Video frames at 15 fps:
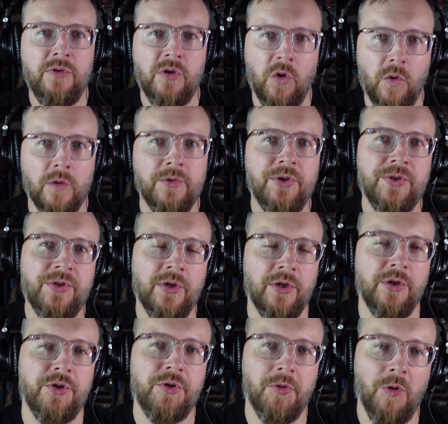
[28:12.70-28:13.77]
Torch is going to
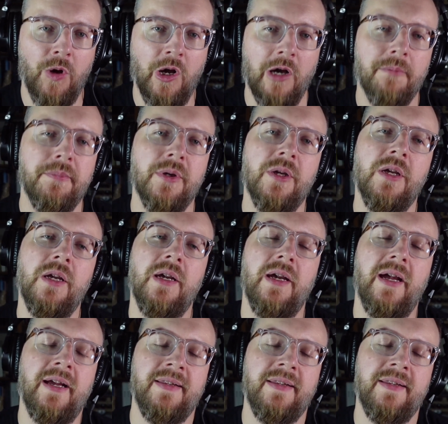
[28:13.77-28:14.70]
show up, and